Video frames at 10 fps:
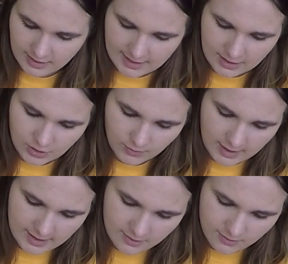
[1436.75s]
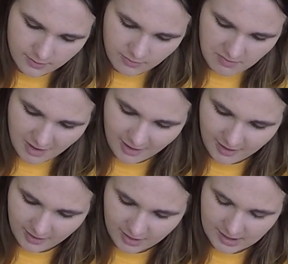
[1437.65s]
like it's running through
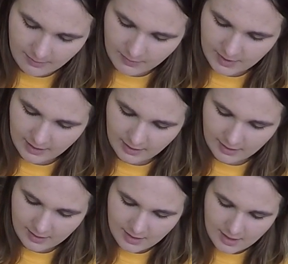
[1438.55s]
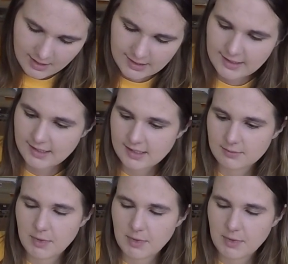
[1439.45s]
mud or something. So this is